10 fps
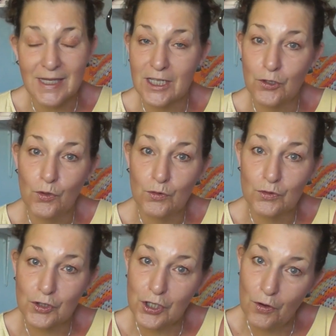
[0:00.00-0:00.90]
Thank you all
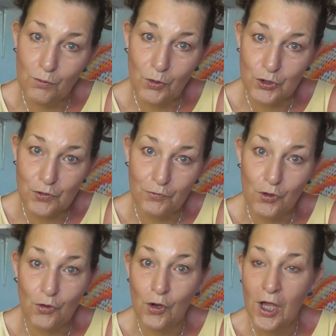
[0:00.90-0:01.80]
so much
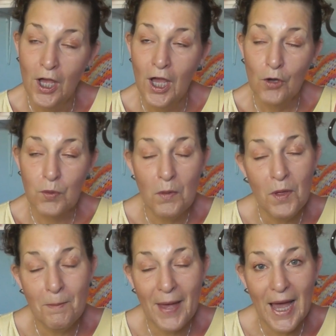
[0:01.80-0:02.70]
for
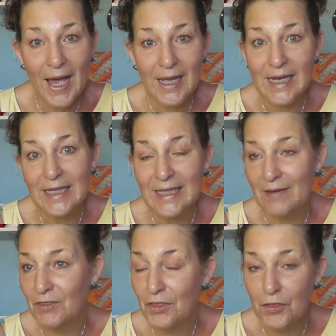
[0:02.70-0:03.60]
coming back,
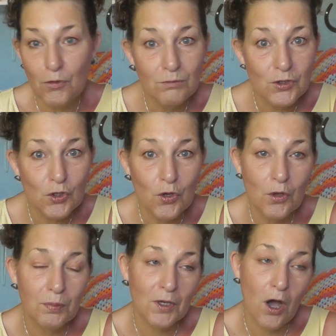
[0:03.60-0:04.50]
giving thumbs
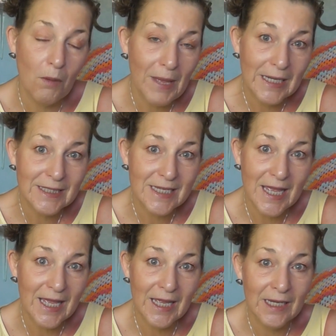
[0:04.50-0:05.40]
up,
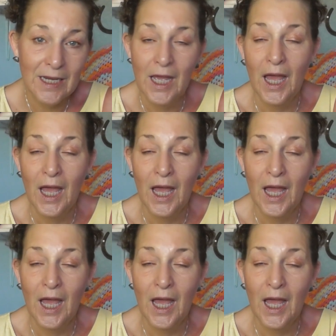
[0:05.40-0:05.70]
commenting,